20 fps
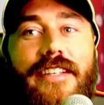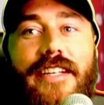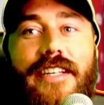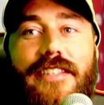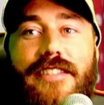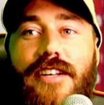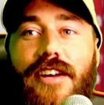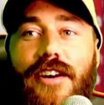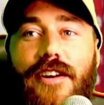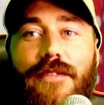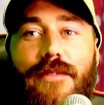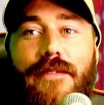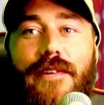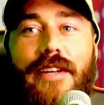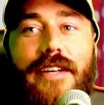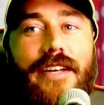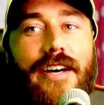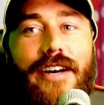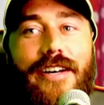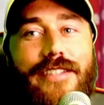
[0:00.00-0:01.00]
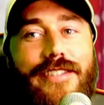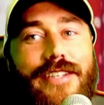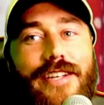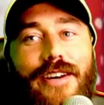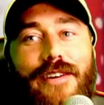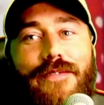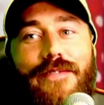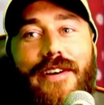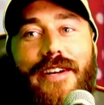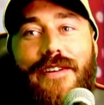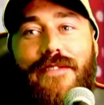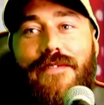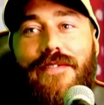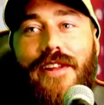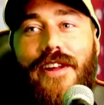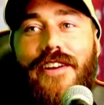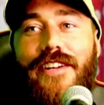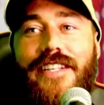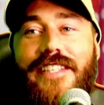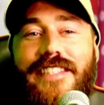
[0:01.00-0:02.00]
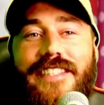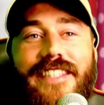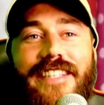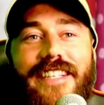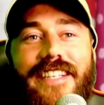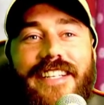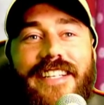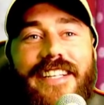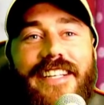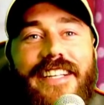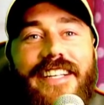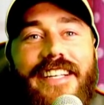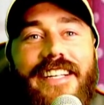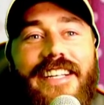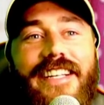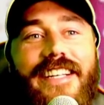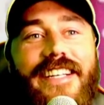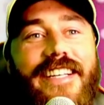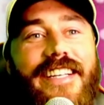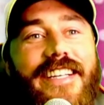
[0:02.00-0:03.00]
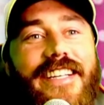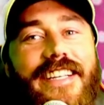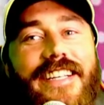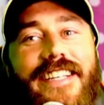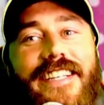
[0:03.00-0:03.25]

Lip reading: It's got fucking floaties in it.